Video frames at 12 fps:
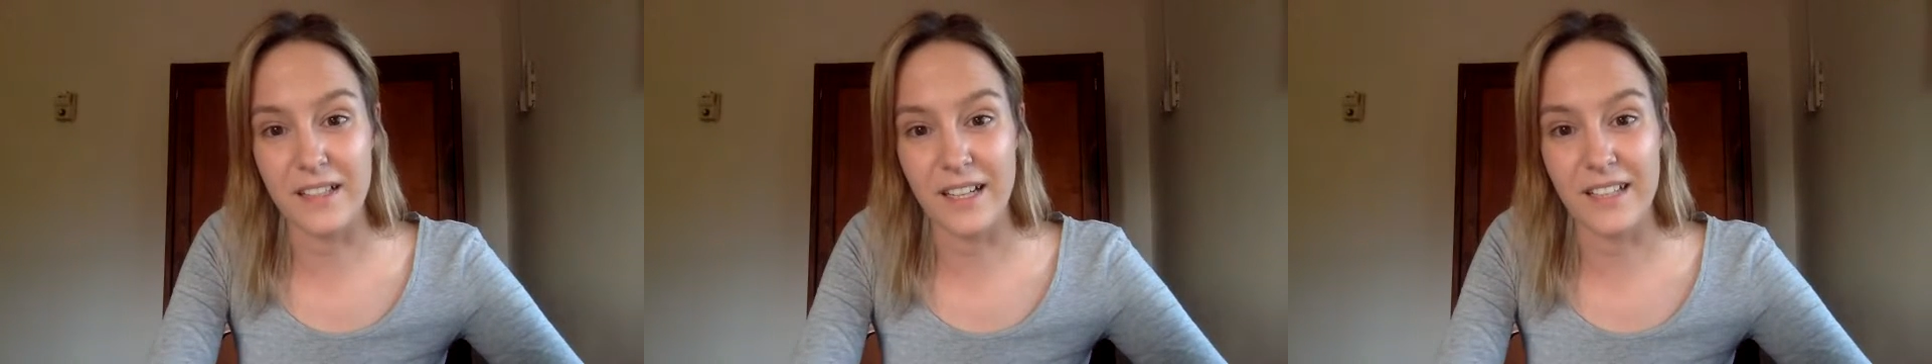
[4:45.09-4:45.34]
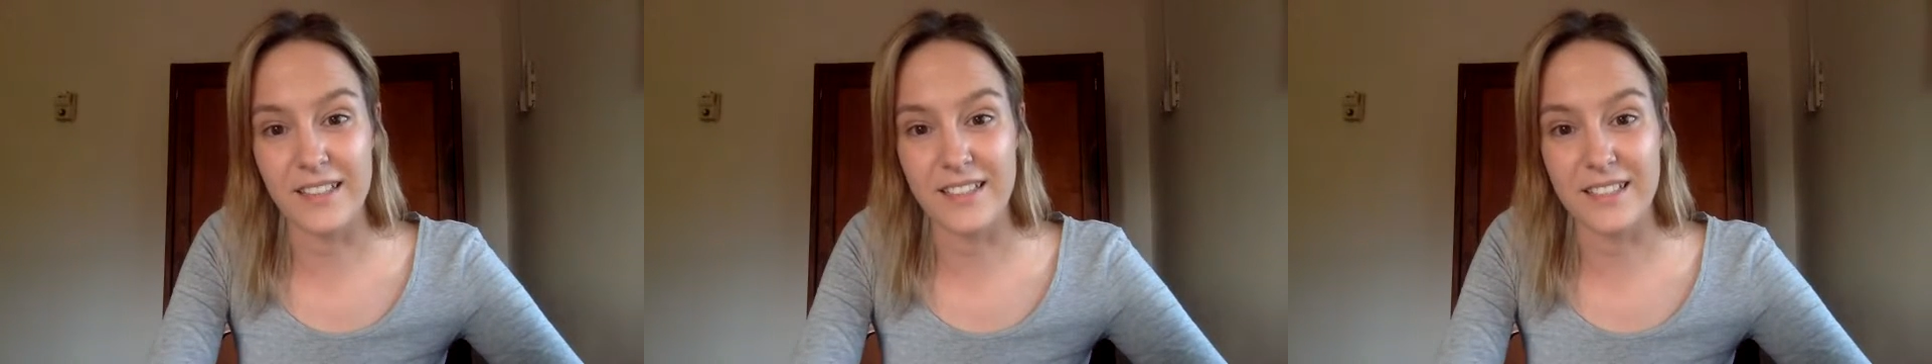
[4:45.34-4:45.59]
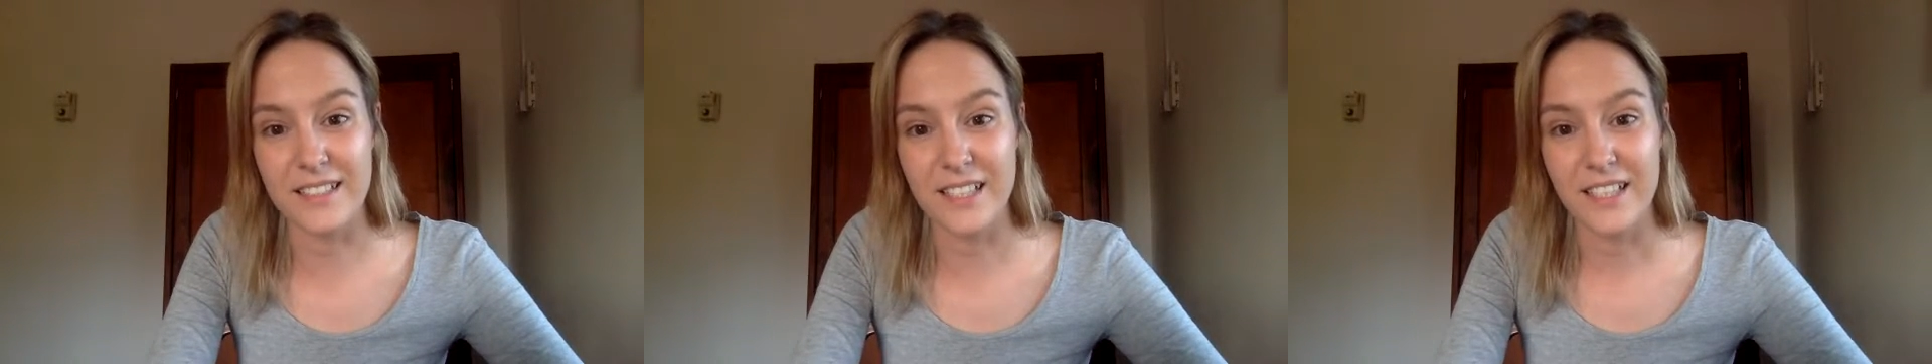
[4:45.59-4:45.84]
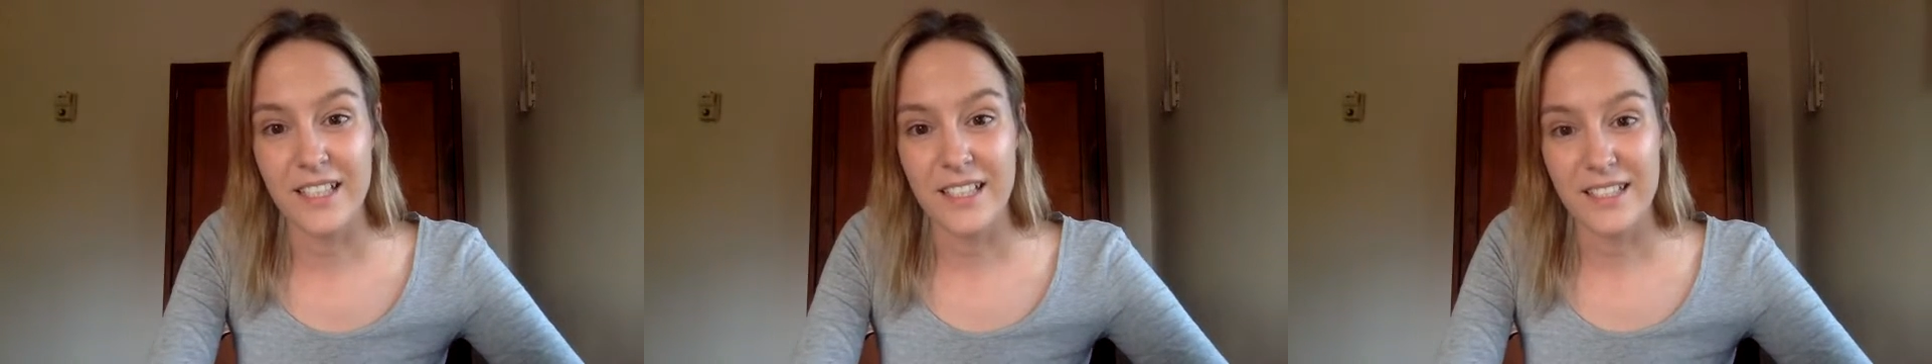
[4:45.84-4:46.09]
And
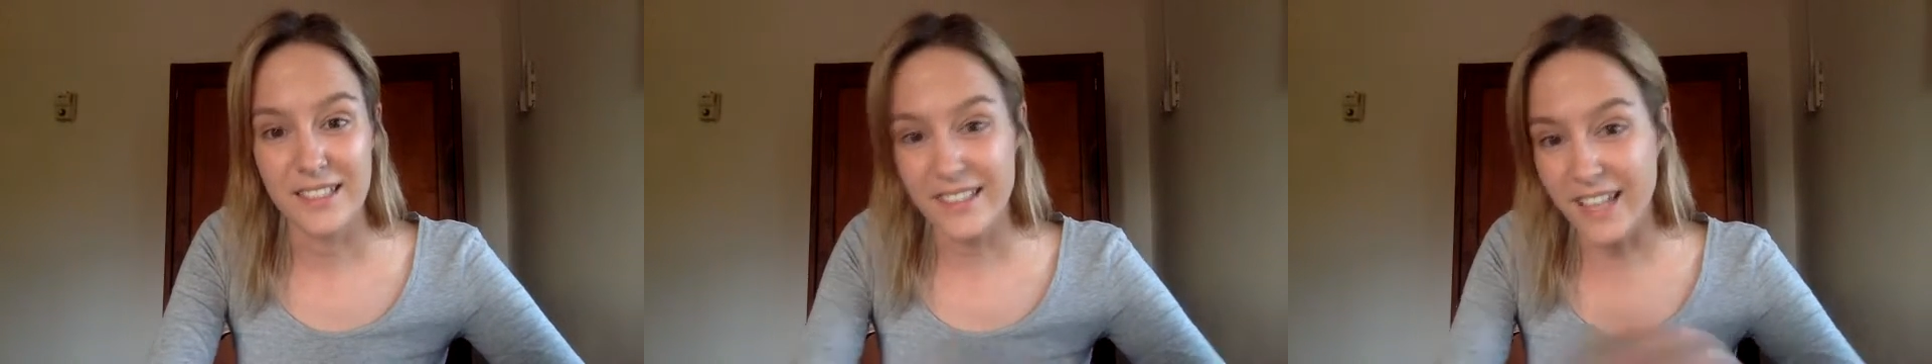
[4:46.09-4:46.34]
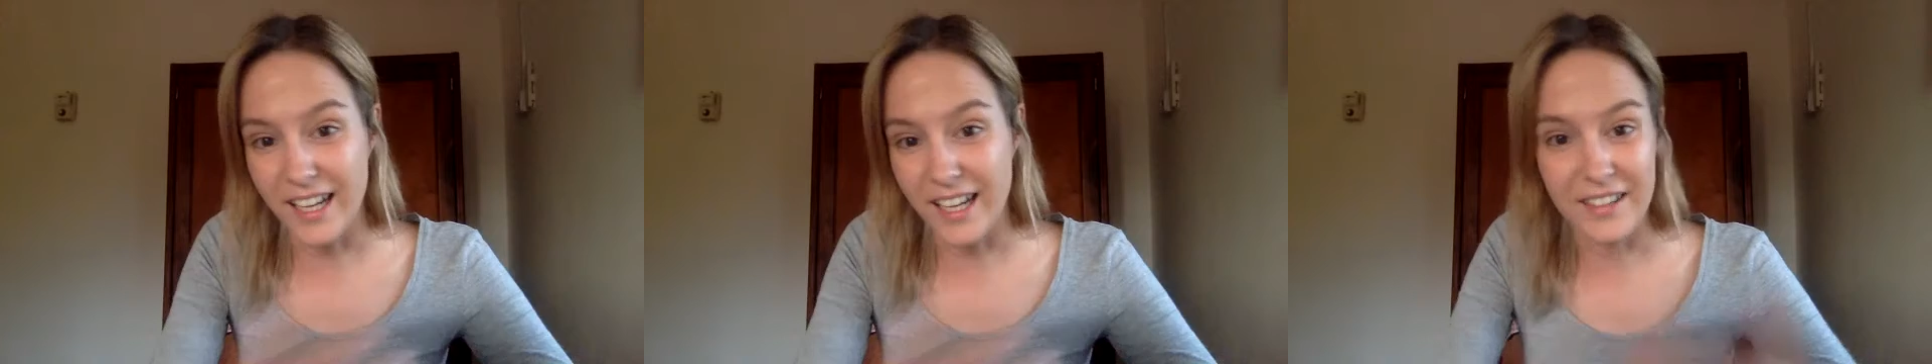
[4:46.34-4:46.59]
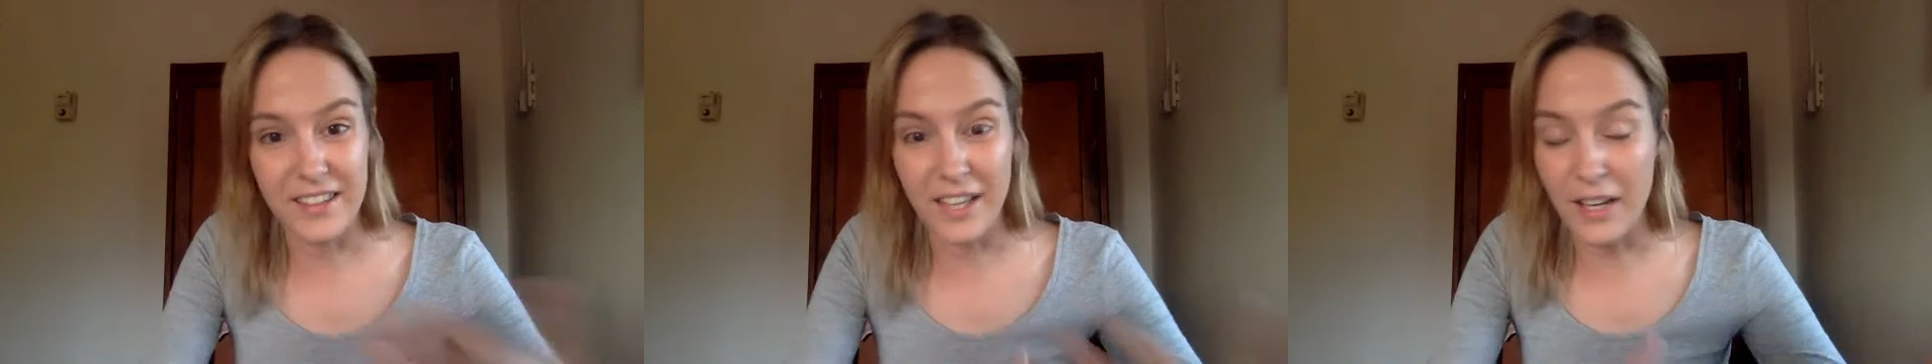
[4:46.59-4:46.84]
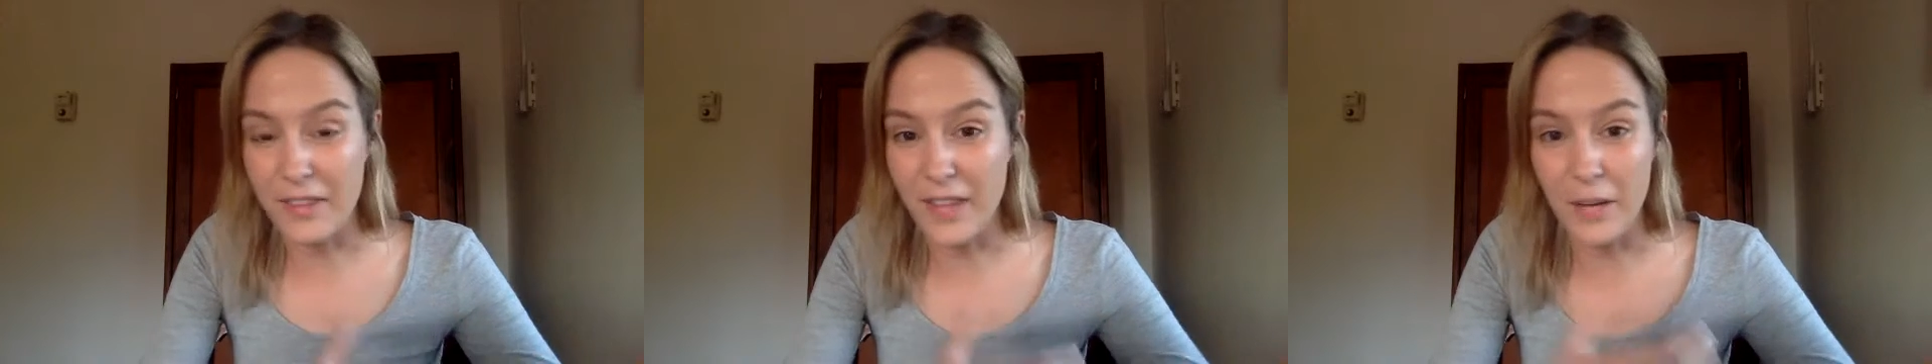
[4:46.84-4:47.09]
that